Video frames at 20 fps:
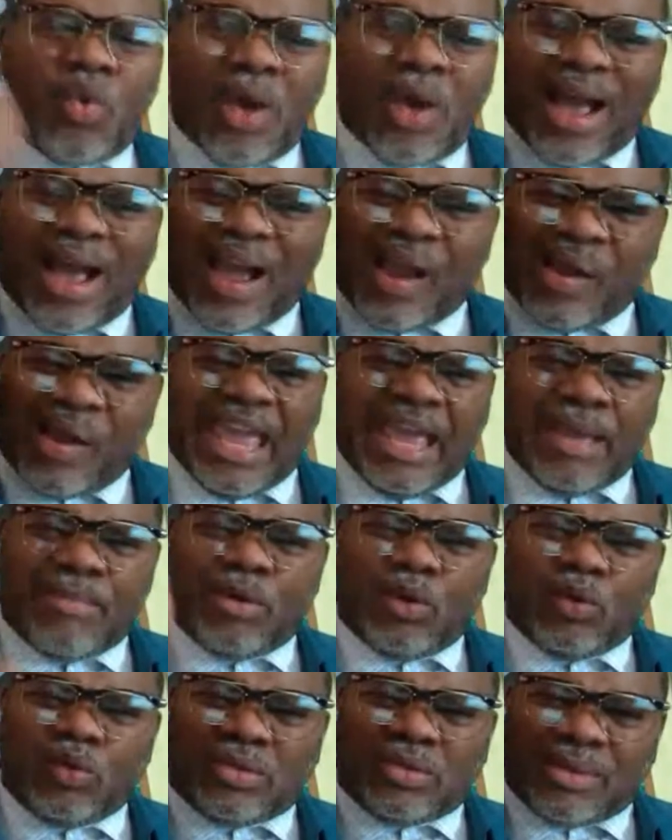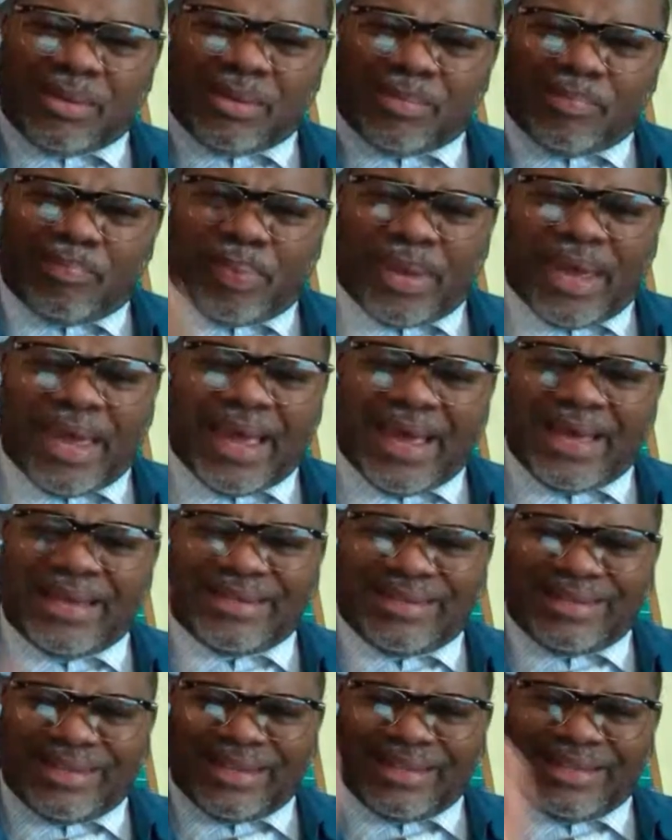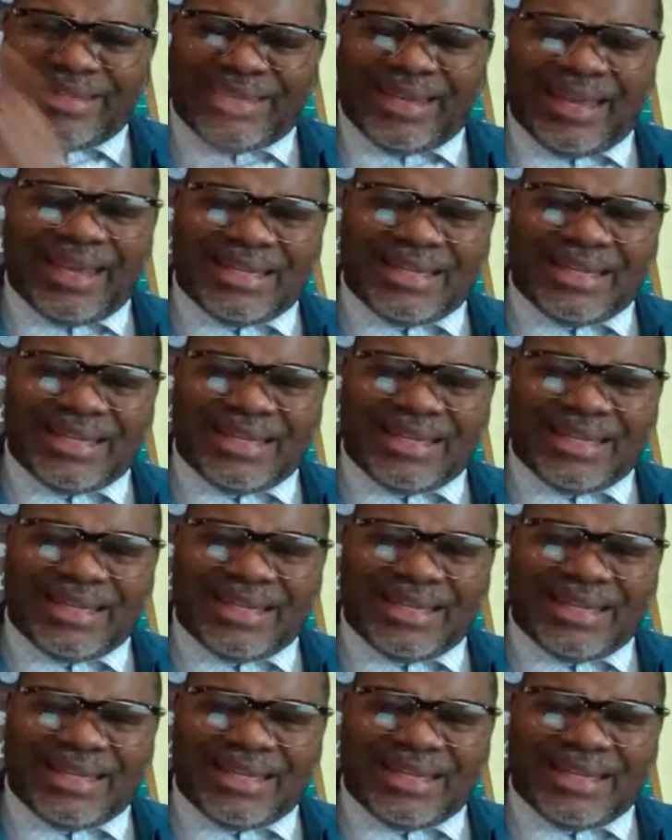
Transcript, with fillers: you are able to pass